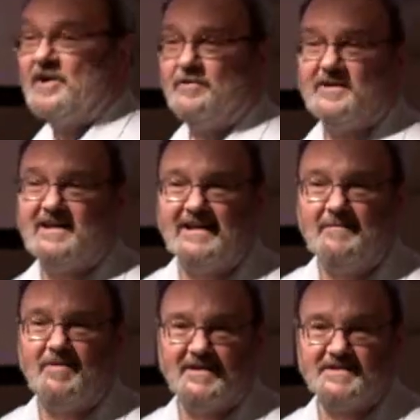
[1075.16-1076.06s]
who are the
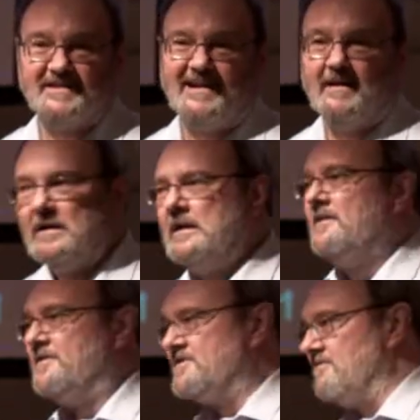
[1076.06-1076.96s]
key personnel?
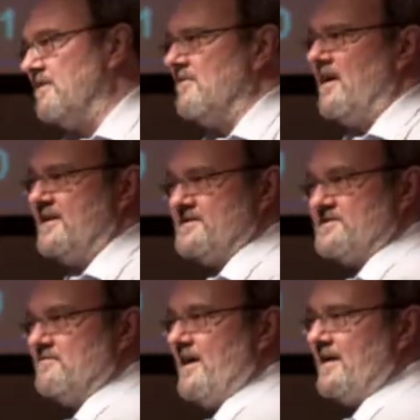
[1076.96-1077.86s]
The script
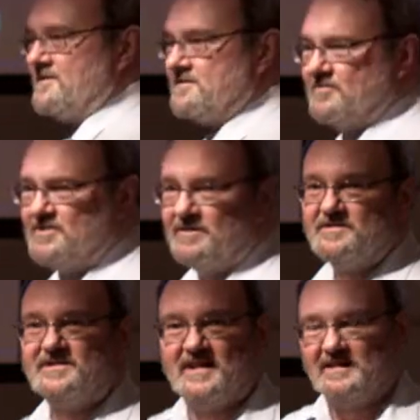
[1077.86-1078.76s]
writers, directors,
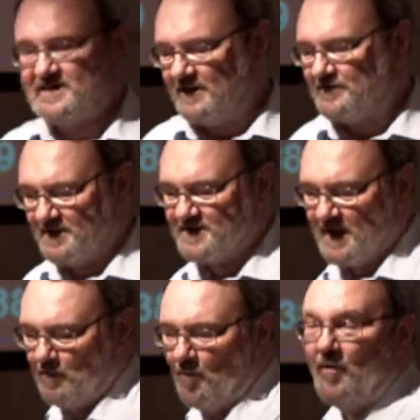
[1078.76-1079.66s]
producers, etc.
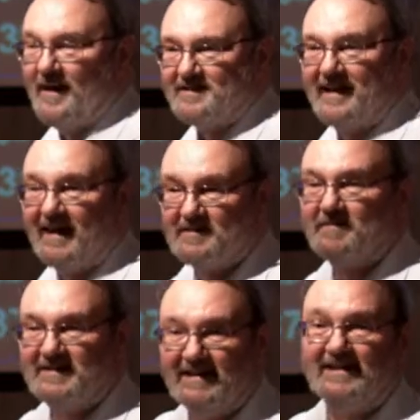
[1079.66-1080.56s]
So where's the
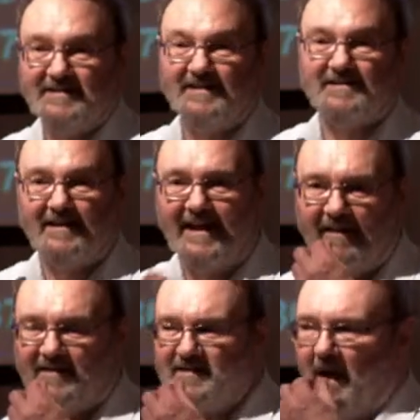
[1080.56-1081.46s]
expertise that's going to
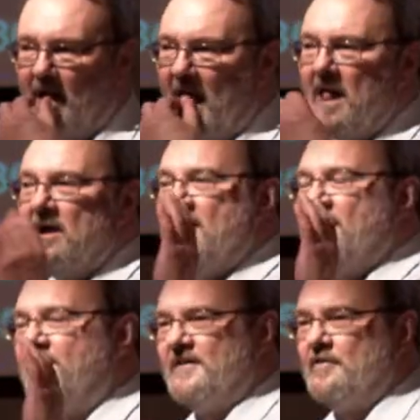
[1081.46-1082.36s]
get this going?
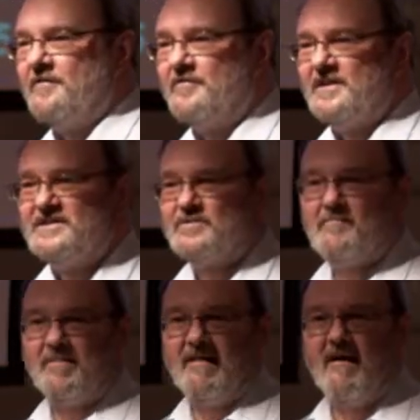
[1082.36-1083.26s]
Feel free to
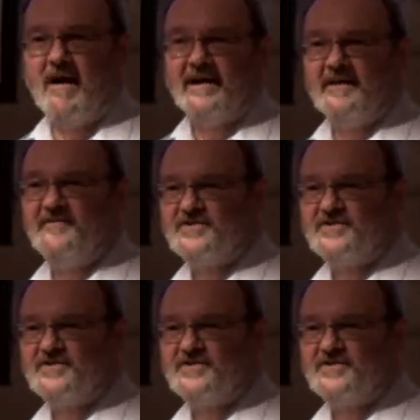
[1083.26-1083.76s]
apply if